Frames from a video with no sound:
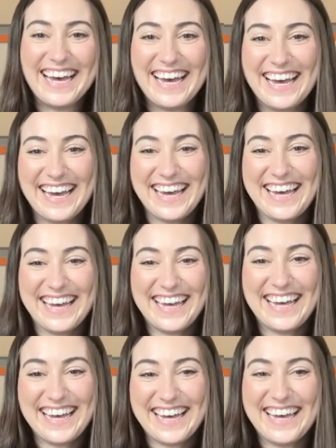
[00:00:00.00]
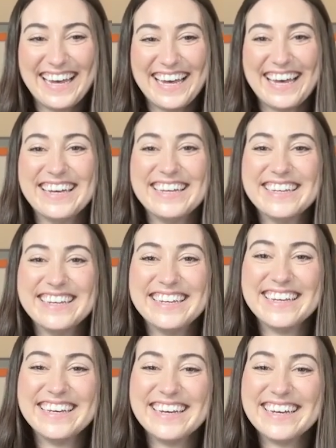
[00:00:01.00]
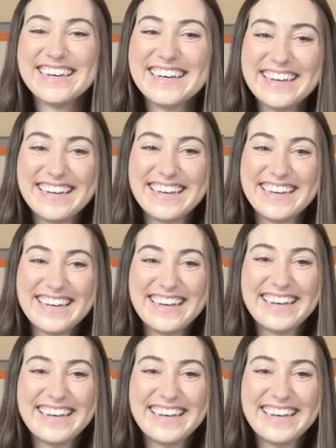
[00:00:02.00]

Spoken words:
(silent)